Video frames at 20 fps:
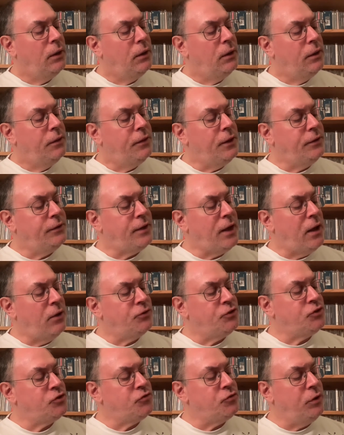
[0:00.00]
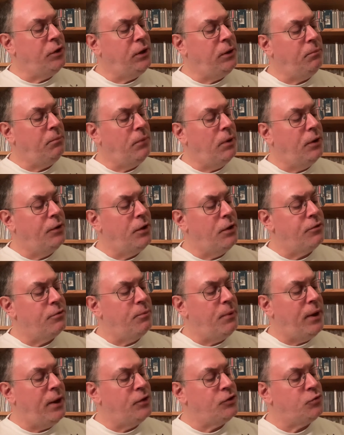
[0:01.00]
Then Downstream, Another
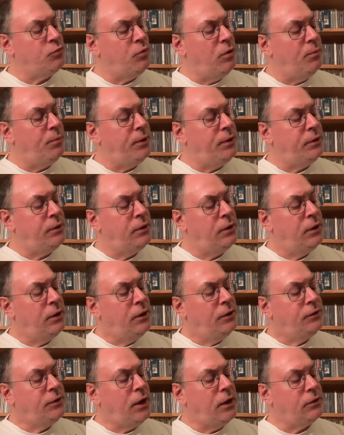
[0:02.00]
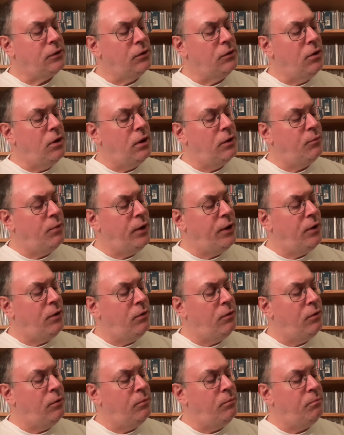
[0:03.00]
Man's Woman, Take the Long Way
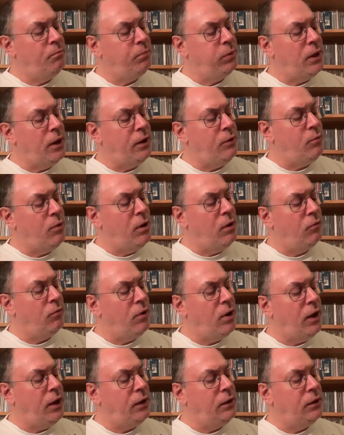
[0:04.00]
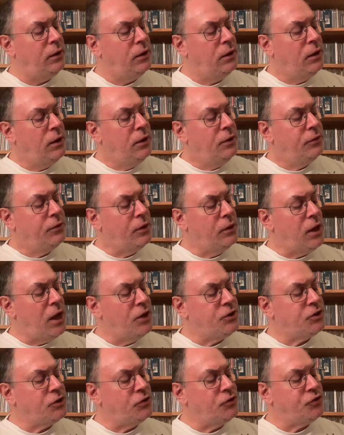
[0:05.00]
Home, Bloody Well Right, The
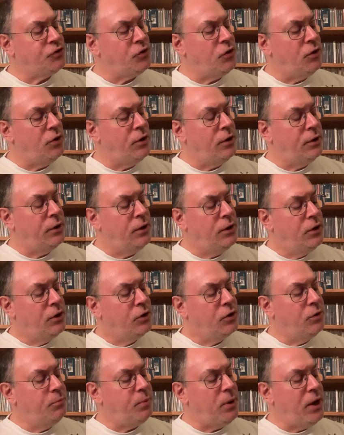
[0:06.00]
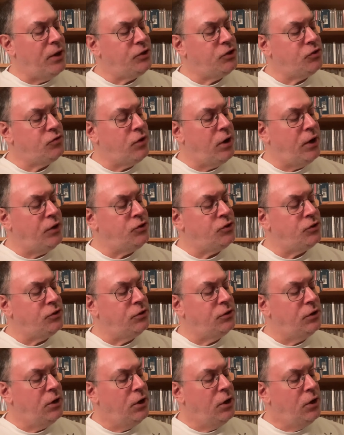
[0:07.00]
Logical Song, Goodbye
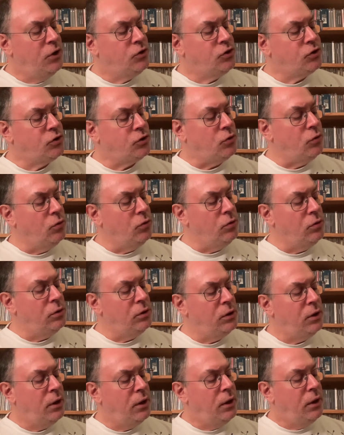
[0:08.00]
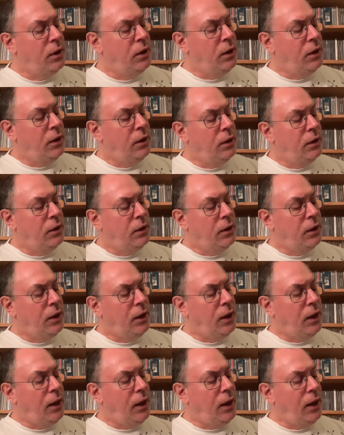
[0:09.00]
Stranger, School,
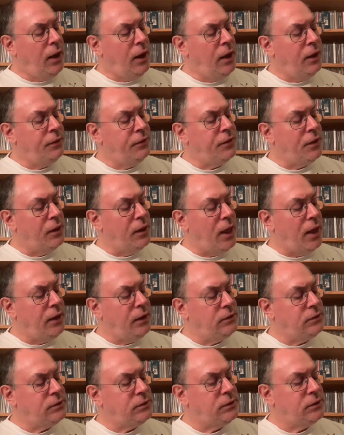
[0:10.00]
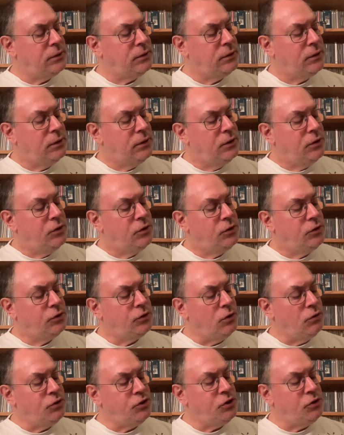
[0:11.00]
and The Light,
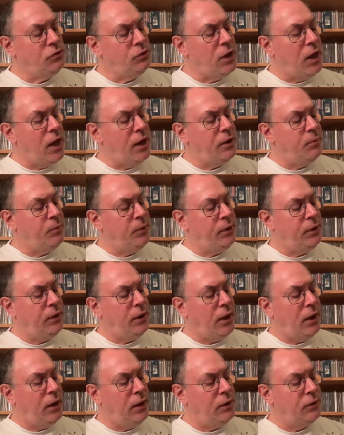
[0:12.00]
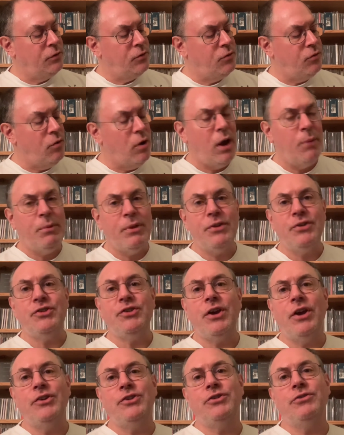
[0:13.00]
Don't You Lie to Me, and Crime of the
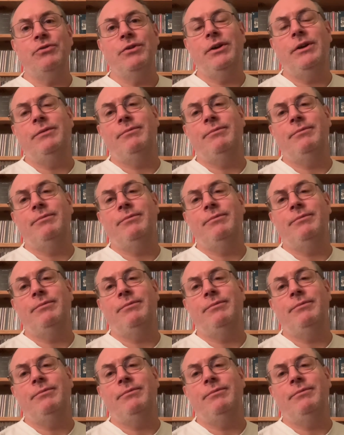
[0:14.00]
Century.